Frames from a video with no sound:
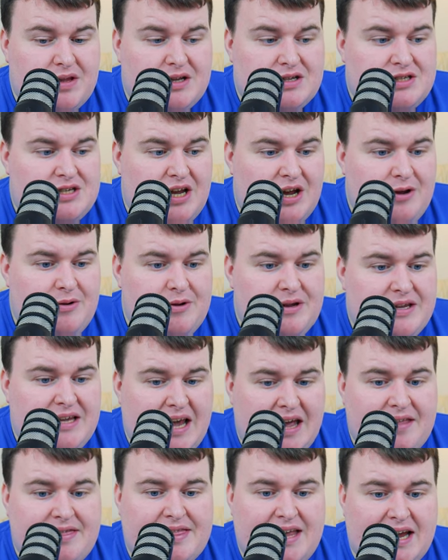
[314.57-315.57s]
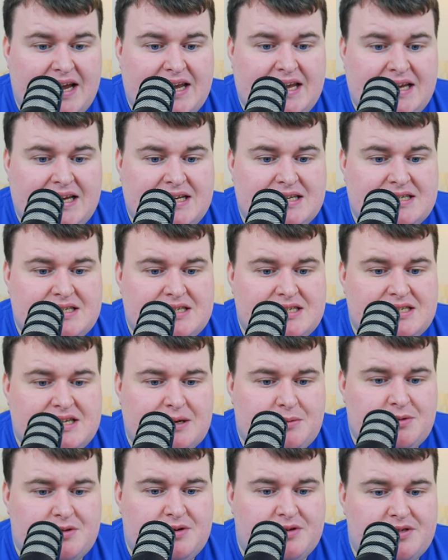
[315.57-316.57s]
So yeah, that is
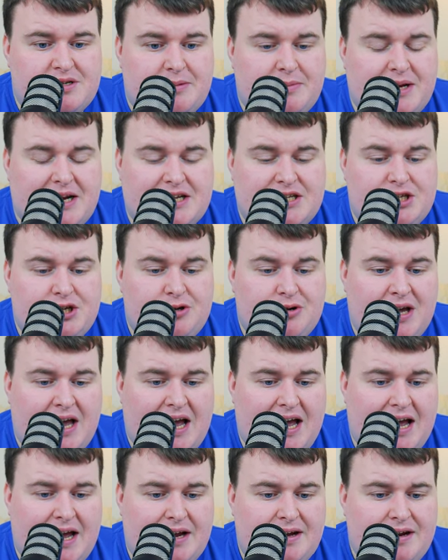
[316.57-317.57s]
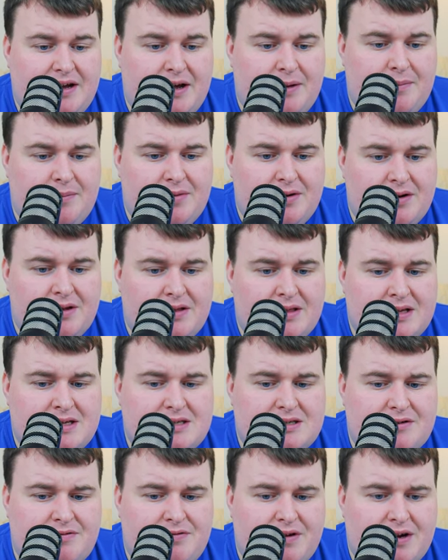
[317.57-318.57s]
Tabletop Simulator. You can look,
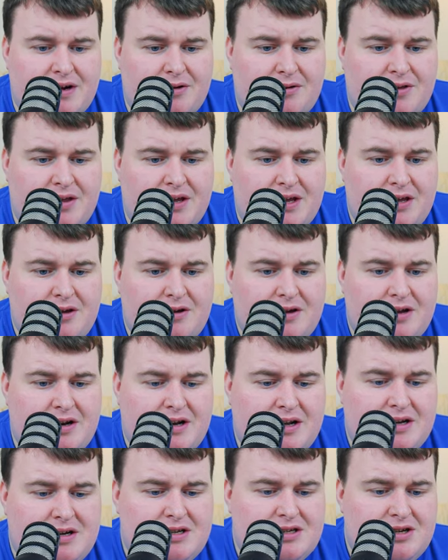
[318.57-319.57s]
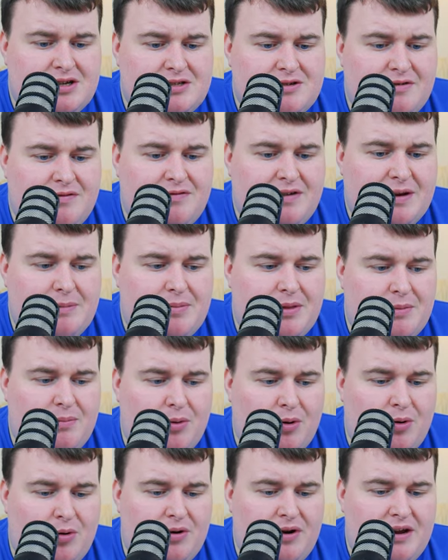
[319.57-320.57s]
this is a fun little thing. You can decide to flip the
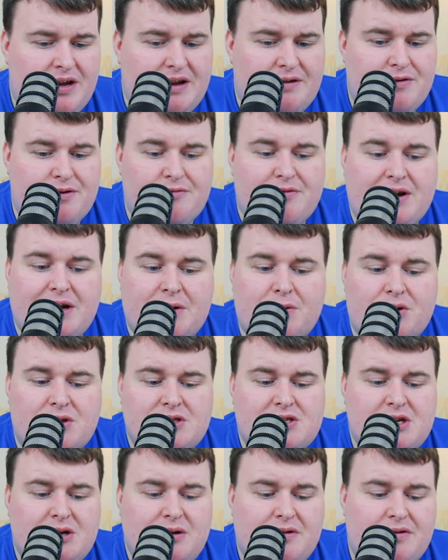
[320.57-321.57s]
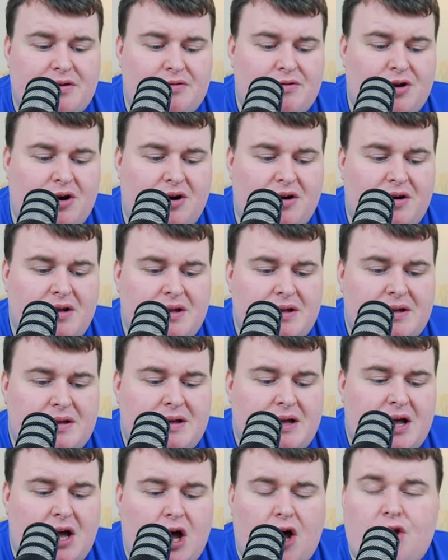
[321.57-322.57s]
board if you really want to. If you've got
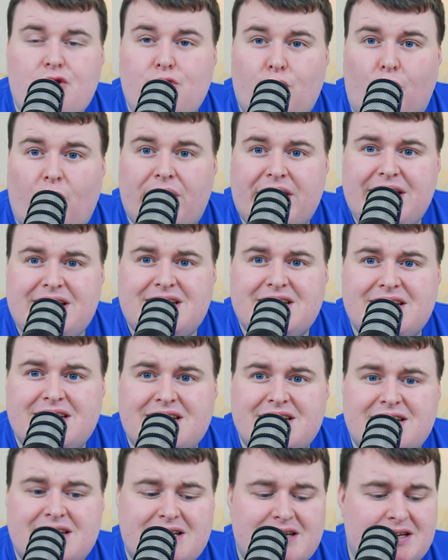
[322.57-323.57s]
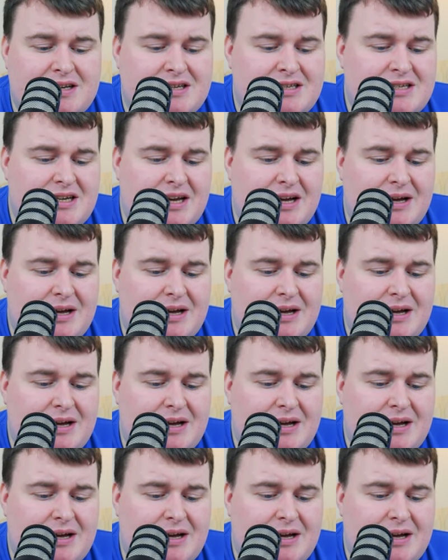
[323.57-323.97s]
annoyed at